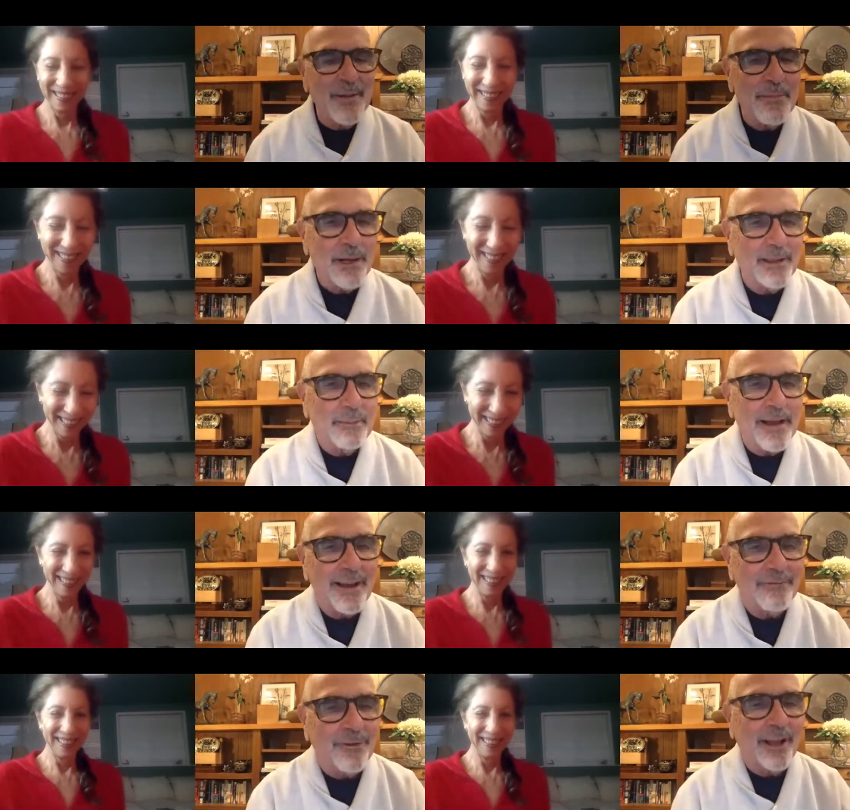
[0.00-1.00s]
Speaker 1: up on the
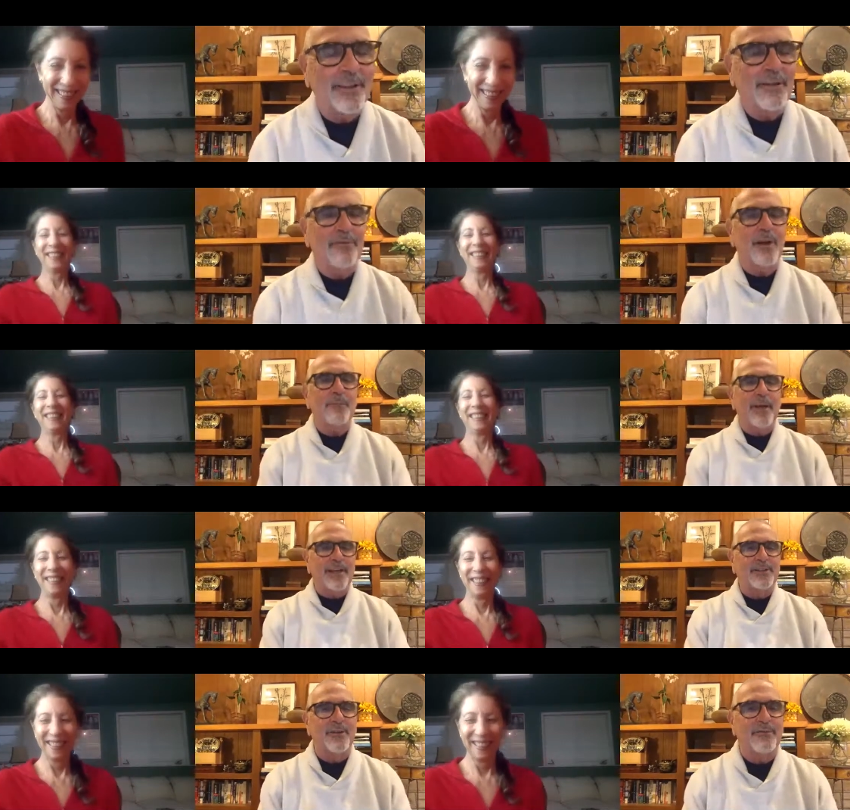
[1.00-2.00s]
on, on the front
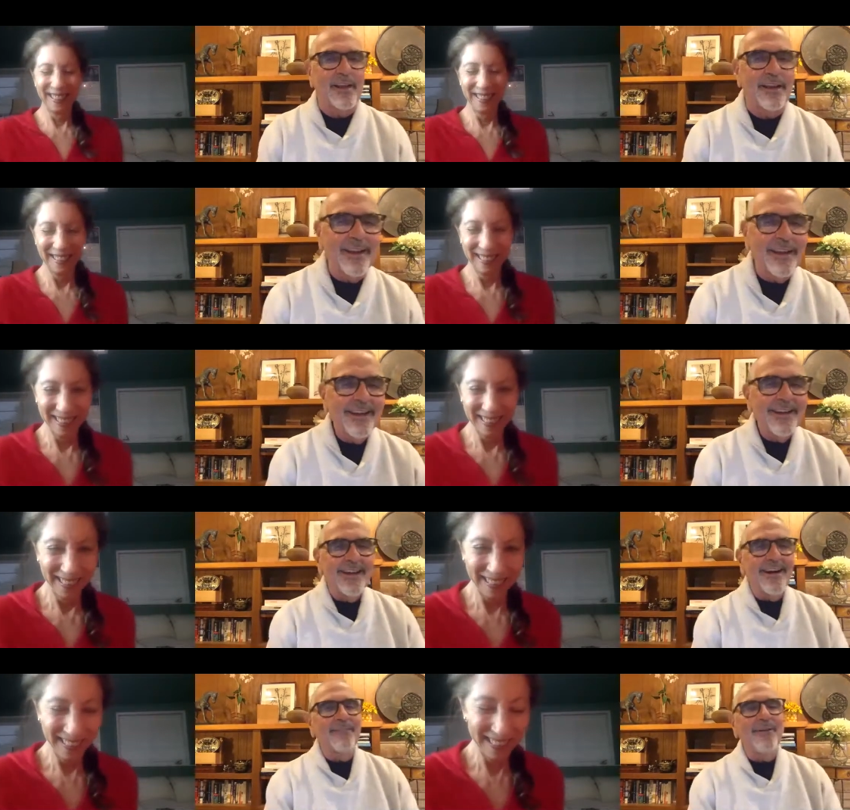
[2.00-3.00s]
page of the
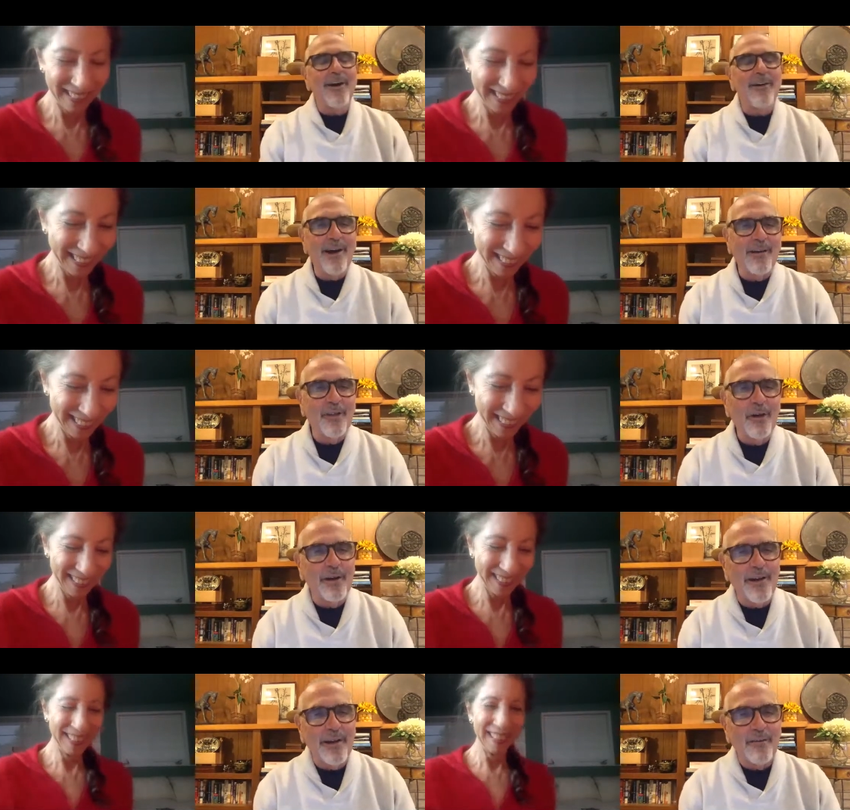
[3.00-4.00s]
of, of, of
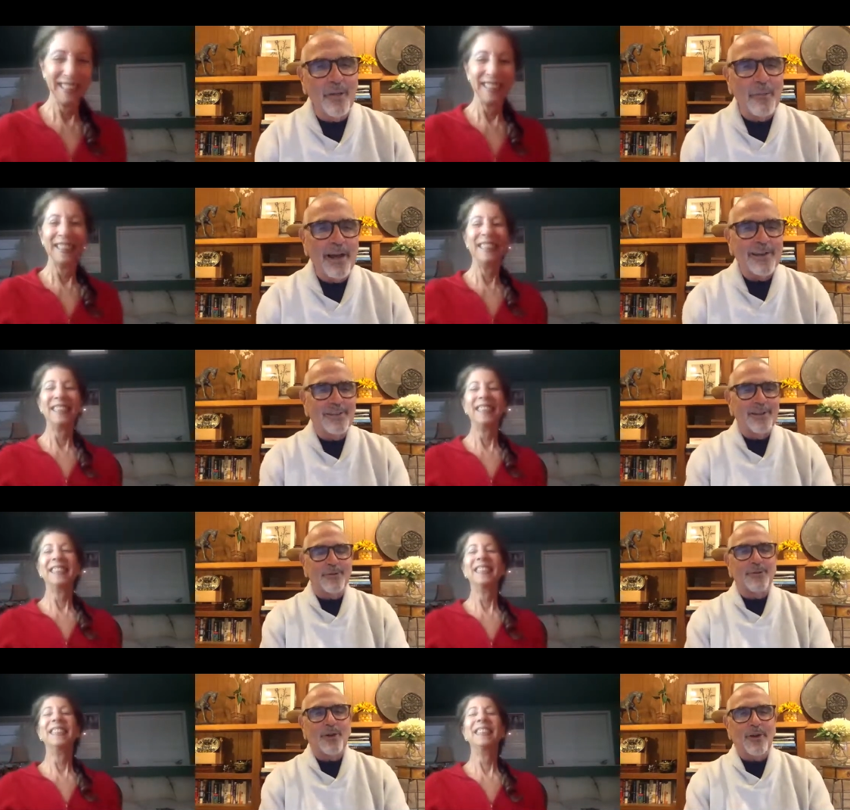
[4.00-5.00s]
the of the
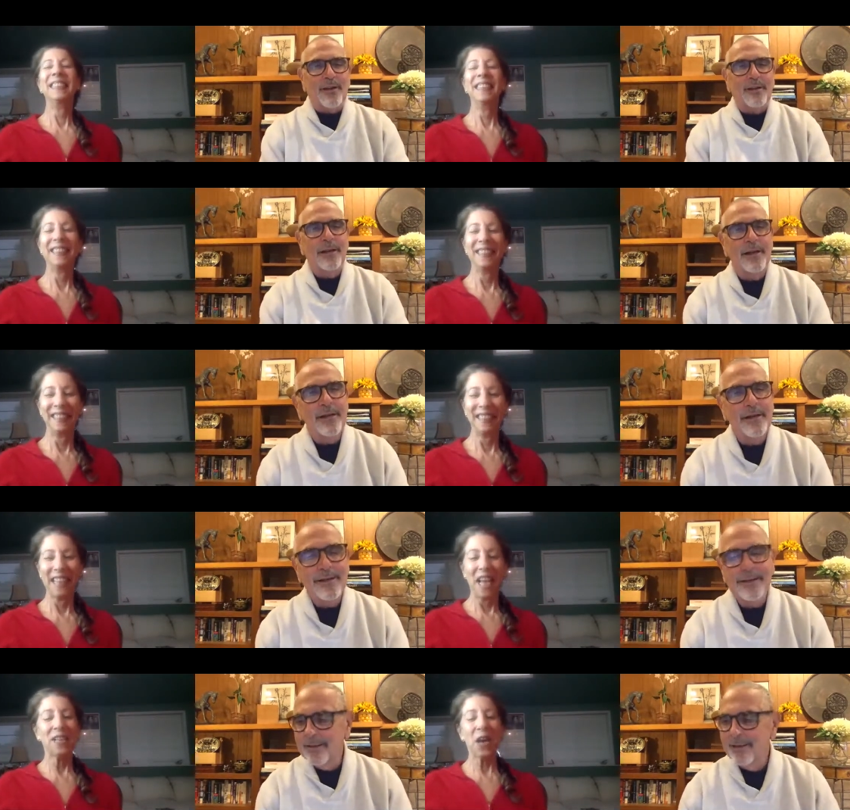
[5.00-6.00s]
Montecito Journal?
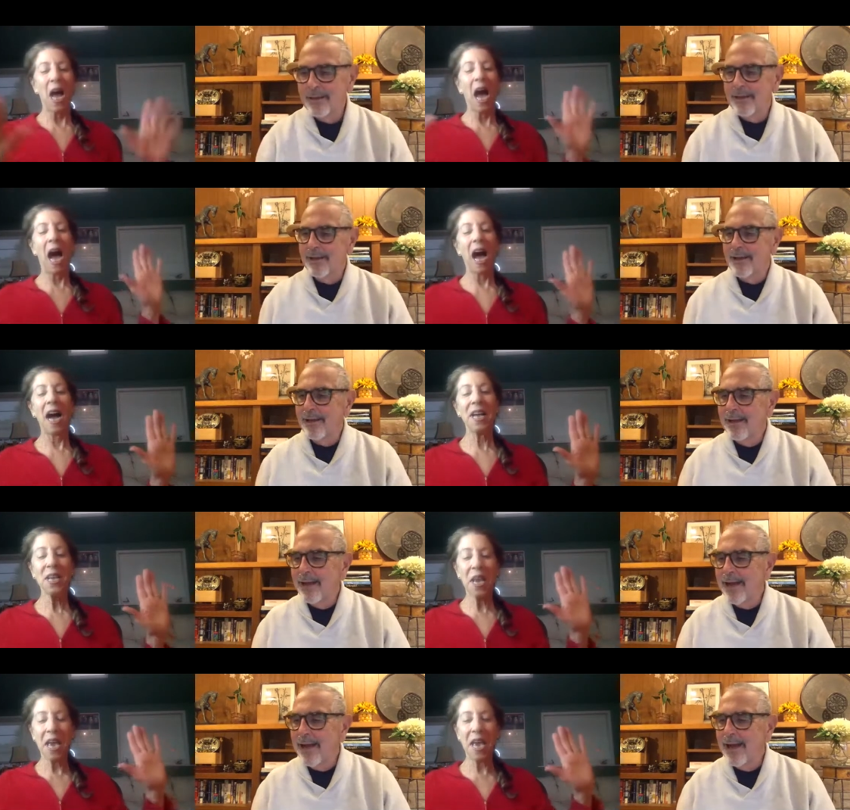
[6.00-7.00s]
Speaker 2: No,
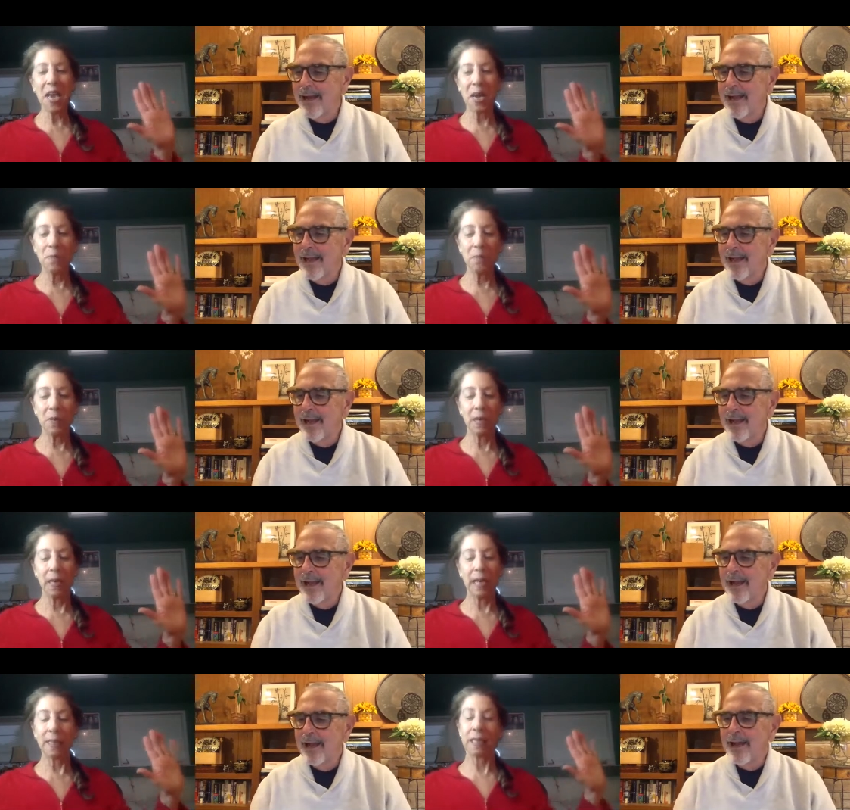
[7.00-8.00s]
I am
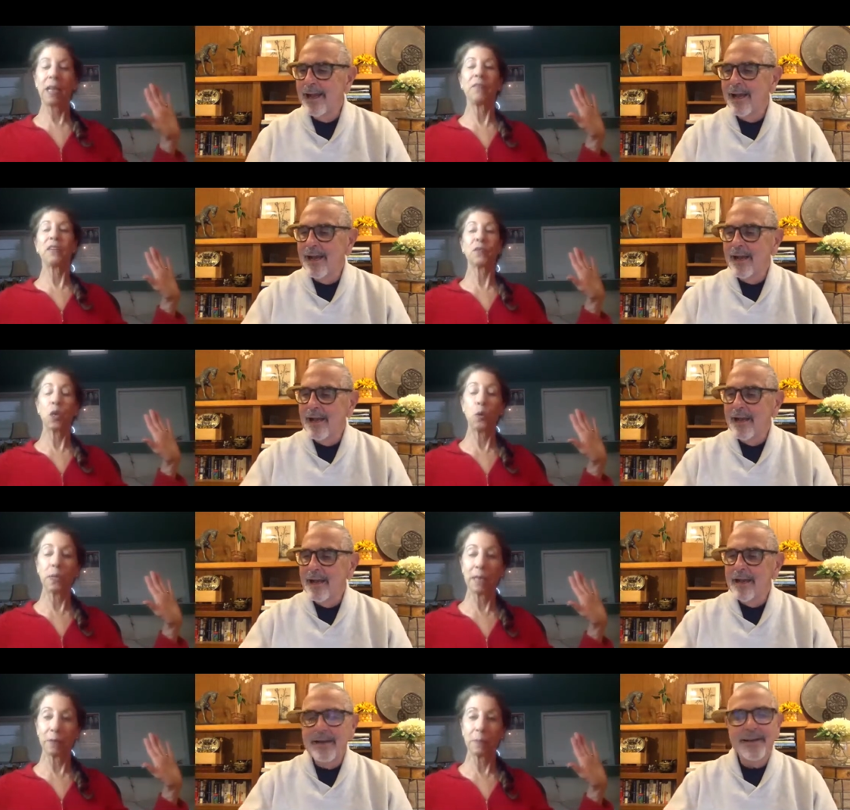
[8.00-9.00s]
uh, as I've
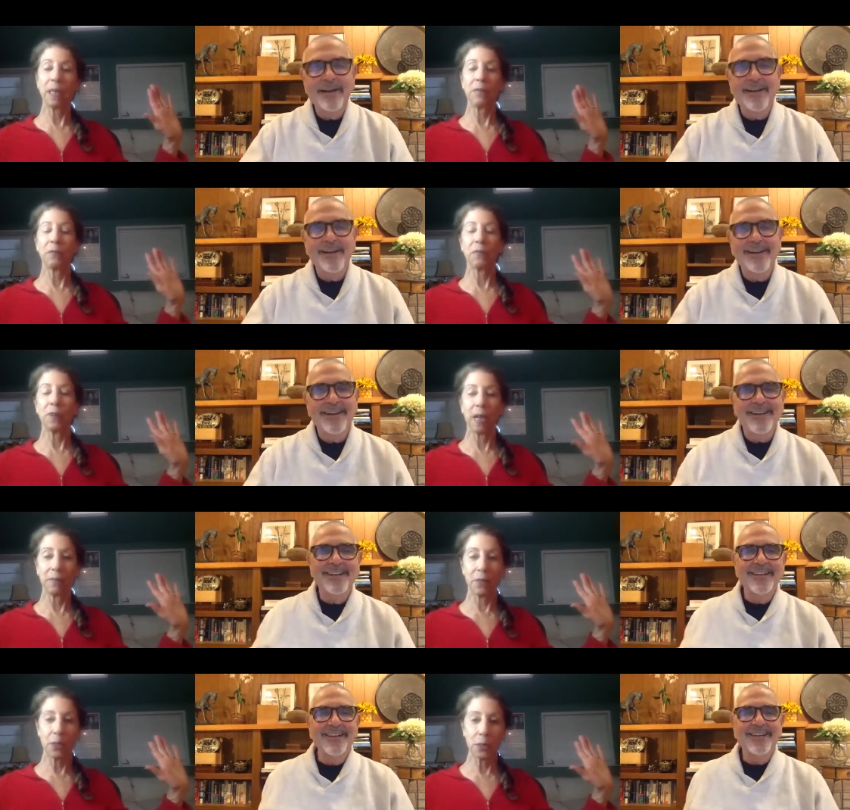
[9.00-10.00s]
told everybody for
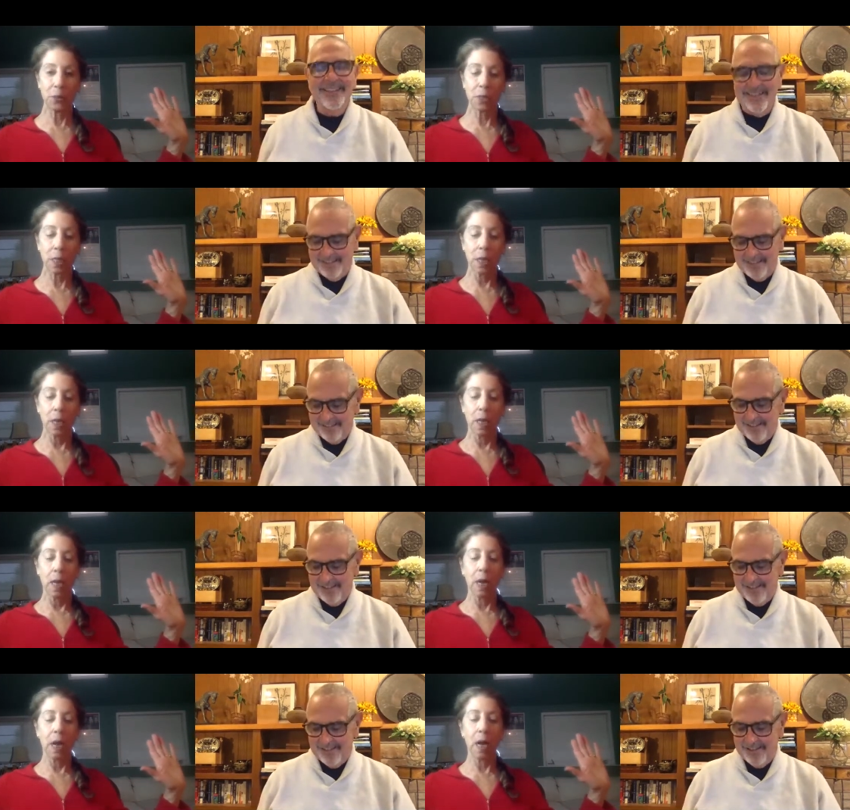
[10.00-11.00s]
five years,
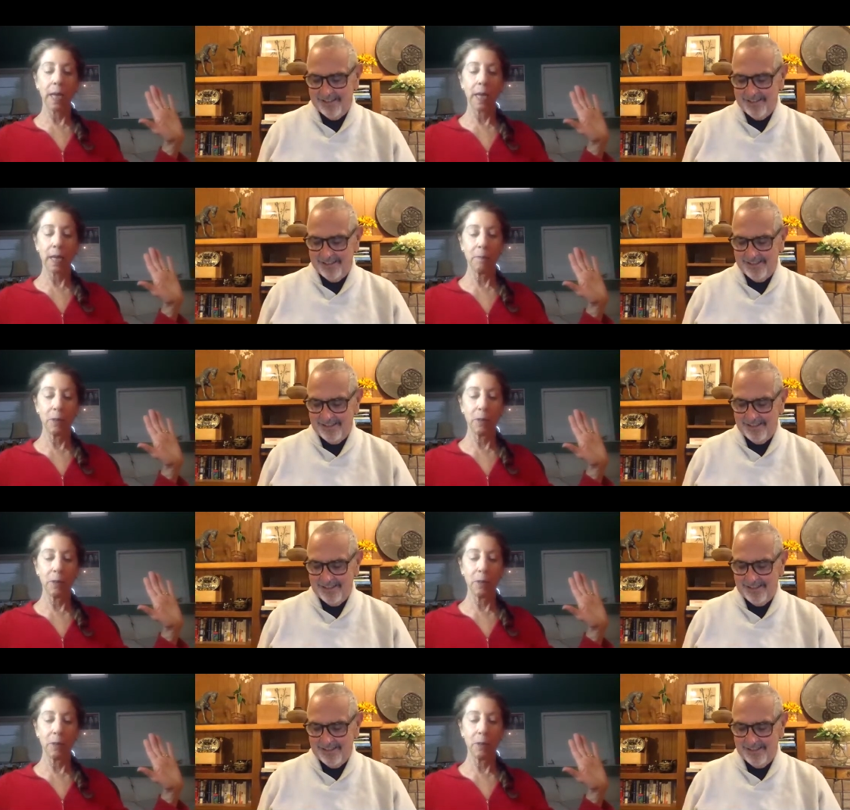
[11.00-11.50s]
I am